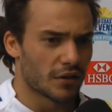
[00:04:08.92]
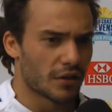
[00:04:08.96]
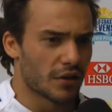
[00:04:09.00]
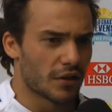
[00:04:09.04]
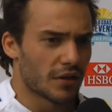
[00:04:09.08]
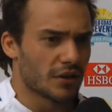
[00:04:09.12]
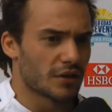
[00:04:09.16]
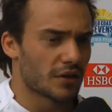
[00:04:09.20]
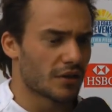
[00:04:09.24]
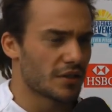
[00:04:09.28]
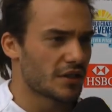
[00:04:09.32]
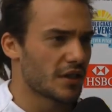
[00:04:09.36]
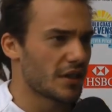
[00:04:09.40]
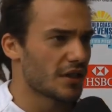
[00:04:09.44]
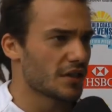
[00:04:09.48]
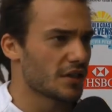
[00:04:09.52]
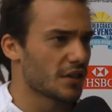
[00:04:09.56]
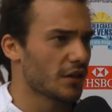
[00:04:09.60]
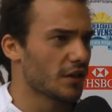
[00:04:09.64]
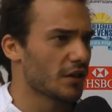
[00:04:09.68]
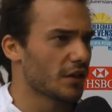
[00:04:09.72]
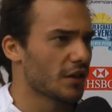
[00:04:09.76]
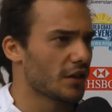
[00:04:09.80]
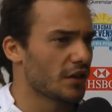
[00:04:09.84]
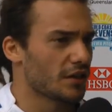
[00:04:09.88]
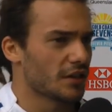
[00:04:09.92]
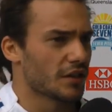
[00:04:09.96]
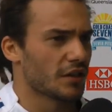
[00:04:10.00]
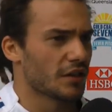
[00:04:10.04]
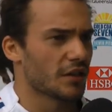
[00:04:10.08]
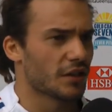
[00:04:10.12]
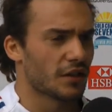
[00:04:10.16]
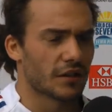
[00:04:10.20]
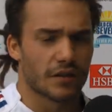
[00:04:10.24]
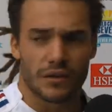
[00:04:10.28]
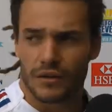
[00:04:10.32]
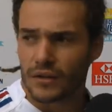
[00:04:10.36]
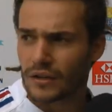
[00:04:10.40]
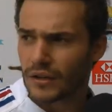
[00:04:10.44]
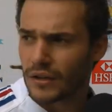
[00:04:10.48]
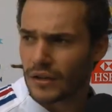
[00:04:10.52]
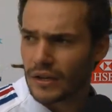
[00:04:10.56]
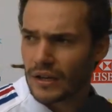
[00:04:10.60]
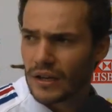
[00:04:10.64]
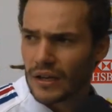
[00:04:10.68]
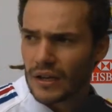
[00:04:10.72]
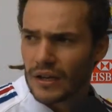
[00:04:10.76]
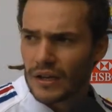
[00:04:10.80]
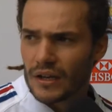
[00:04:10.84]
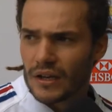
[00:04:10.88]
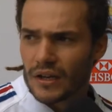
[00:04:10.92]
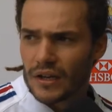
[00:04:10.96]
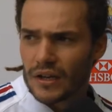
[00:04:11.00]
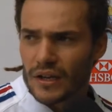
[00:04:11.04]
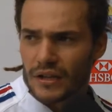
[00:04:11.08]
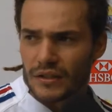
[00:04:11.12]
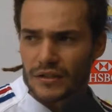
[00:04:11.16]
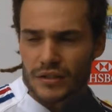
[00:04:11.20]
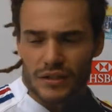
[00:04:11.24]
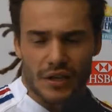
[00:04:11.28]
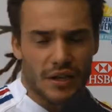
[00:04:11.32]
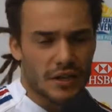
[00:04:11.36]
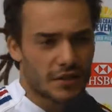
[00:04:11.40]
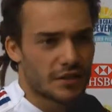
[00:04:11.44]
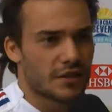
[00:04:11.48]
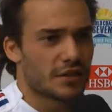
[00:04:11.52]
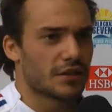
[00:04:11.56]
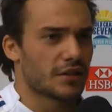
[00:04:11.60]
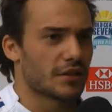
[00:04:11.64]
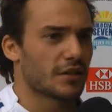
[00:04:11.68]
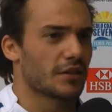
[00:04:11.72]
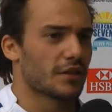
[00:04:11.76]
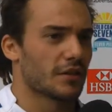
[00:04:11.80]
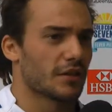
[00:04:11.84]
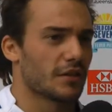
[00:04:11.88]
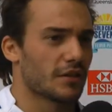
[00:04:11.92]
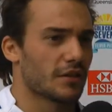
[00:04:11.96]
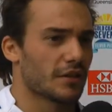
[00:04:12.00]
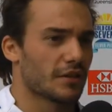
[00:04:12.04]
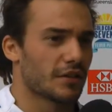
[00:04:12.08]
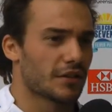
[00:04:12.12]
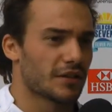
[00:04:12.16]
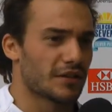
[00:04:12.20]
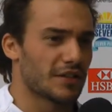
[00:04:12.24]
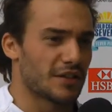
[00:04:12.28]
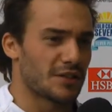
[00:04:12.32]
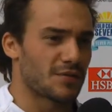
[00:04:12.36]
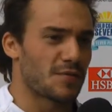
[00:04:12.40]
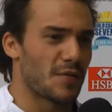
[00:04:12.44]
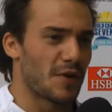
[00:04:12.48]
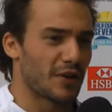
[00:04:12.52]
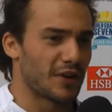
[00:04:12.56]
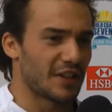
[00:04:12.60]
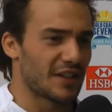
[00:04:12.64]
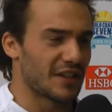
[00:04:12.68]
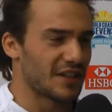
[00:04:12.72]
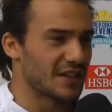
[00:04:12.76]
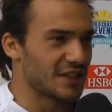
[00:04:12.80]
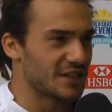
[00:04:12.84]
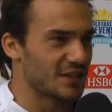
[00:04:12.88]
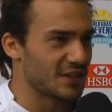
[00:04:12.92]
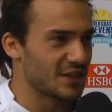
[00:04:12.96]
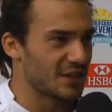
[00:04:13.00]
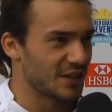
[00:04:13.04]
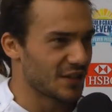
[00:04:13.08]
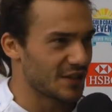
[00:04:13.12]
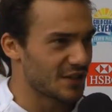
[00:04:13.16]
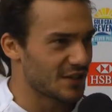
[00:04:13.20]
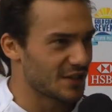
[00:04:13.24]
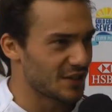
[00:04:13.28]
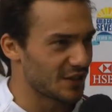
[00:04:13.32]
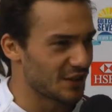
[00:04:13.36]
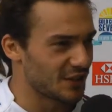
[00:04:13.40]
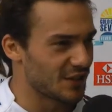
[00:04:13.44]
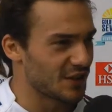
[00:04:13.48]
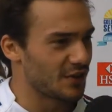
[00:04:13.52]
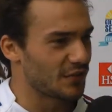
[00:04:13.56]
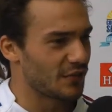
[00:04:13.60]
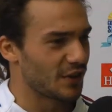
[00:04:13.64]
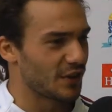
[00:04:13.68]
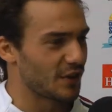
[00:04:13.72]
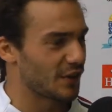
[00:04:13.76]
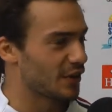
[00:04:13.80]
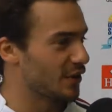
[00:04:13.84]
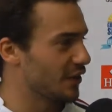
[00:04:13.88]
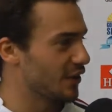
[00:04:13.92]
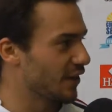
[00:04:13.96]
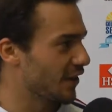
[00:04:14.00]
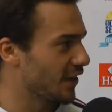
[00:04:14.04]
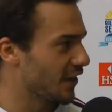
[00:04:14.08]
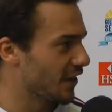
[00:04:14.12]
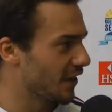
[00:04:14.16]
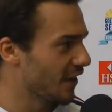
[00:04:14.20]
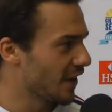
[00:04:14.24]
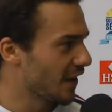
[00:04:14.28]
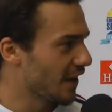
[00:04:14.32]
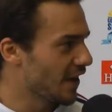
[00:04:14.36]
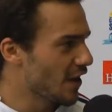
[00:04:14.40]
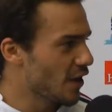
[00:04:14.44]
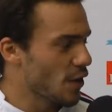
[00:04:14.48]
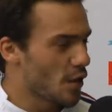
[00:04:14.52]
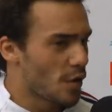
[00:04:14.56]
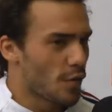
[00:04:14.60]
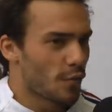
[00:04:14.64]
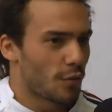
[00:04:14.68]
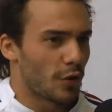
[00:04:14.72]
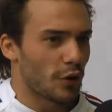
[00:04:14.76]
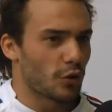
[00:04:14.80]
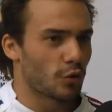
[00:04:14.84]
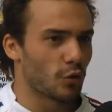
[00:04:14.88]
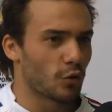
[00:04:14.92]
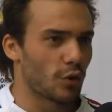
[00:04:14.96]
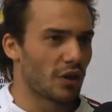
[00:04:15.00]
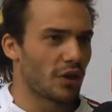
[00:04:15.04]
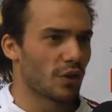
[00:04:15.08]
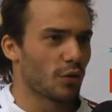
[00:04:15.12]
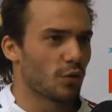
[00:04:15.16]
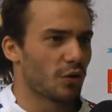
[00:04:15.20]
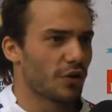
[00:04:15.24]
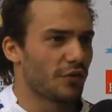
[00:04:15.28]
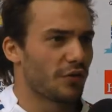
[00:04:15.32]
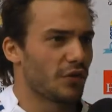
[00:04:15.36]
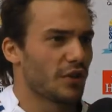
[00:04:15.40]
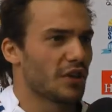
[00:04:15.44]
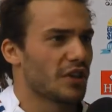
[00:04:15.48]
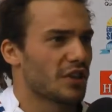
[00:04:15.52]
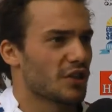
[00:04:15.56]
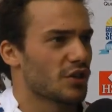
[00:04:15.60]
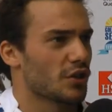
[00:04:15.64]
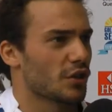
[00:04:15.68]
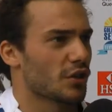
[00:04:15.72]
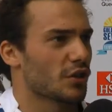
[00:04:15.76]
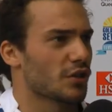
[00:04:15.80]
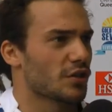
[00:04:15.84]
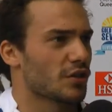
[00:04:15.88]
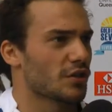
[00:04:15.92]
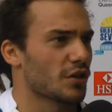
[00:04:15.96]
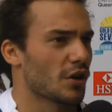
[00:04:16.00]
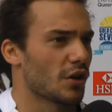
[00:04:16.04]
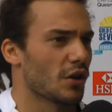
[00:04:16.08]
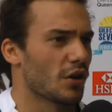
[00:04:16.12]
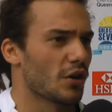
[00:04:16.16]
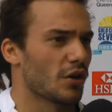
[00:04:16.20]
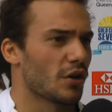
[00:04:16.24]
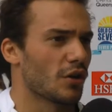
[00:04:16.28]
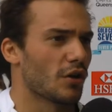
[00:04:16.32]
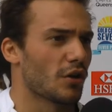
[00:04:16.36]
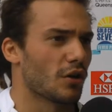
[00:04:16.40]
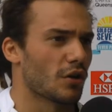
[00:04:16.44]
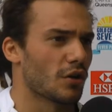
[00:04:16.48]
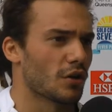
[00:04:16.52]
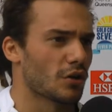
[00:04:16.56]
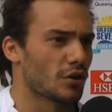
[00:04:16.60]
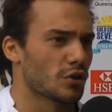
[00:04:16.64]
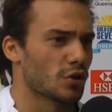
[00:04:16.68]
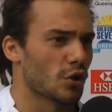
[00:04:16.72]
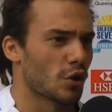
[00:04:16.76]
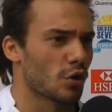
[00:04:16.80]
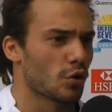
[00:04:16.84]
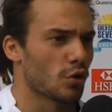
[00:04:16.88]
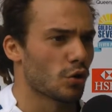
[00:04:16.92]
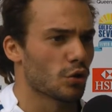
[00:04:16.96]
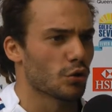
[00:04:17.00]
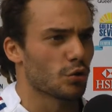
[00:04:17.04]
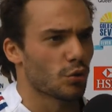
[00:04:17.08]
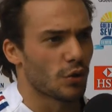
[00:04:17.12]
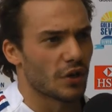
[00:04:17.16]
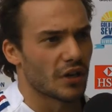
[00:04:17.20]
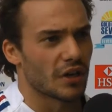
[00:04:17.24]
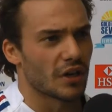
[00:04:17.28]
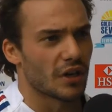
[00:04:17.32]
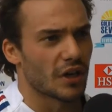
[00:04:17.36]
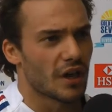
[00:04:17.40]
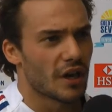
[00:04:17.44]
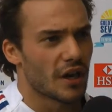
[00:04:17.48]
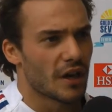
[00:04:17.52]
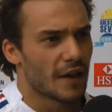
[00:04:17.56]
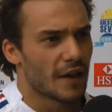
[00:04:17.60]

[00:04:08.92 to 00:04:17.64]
in the season, and yes, this morning is so difficult. But we finished so good. We're